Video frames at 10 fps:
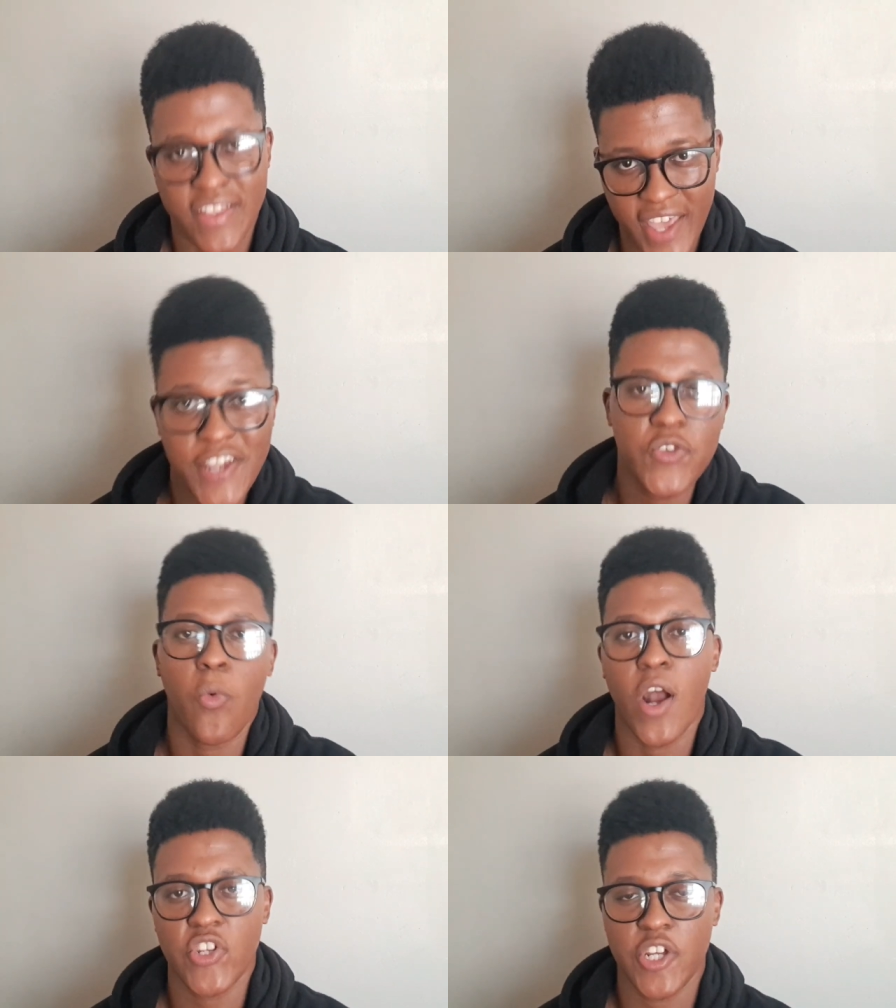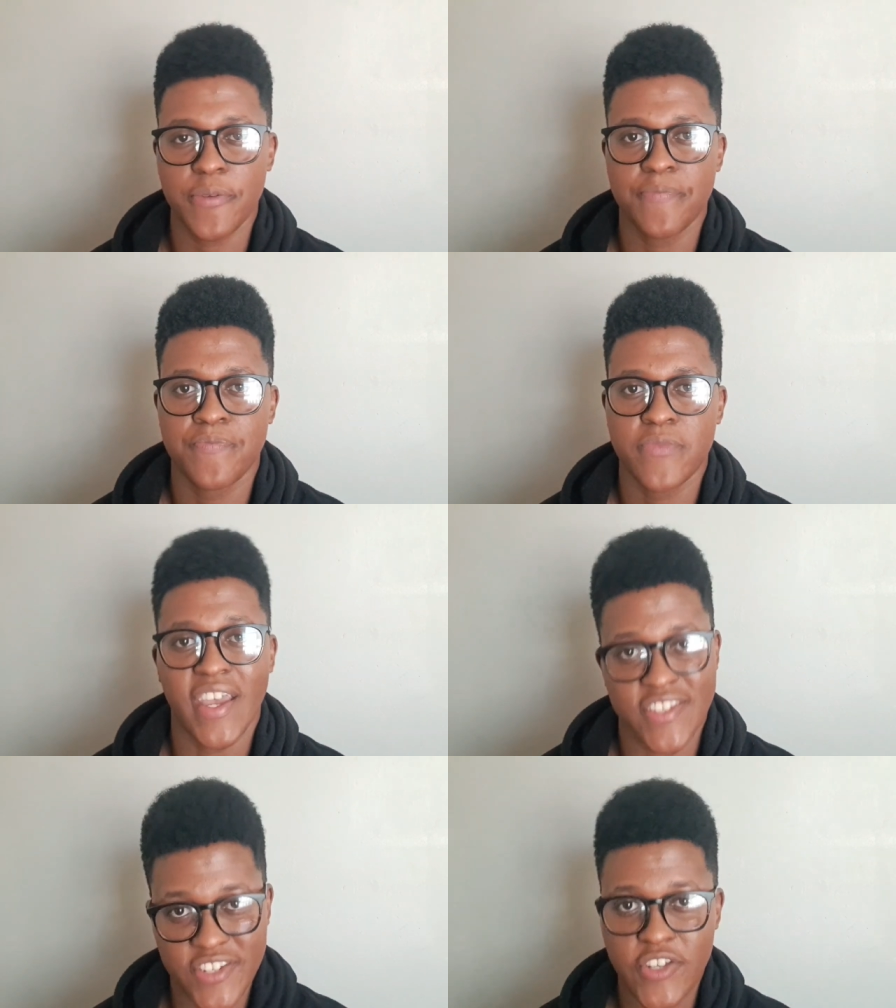Thanks for watching
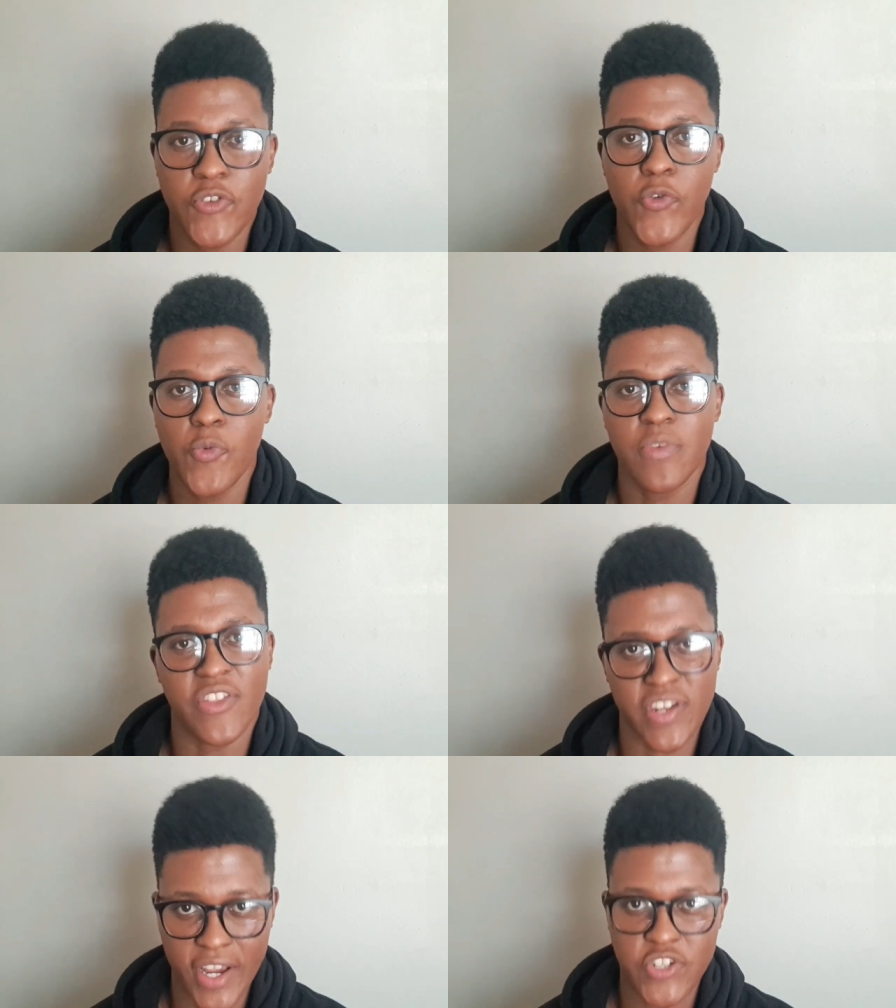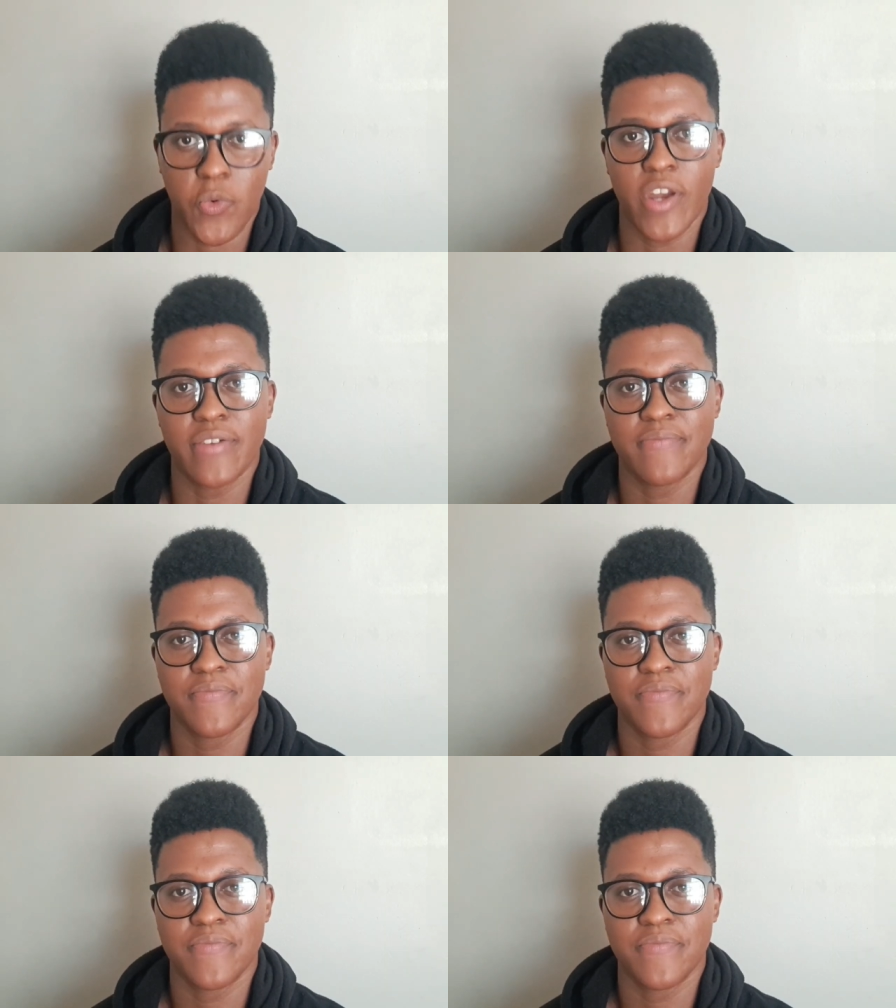and see you in the next one.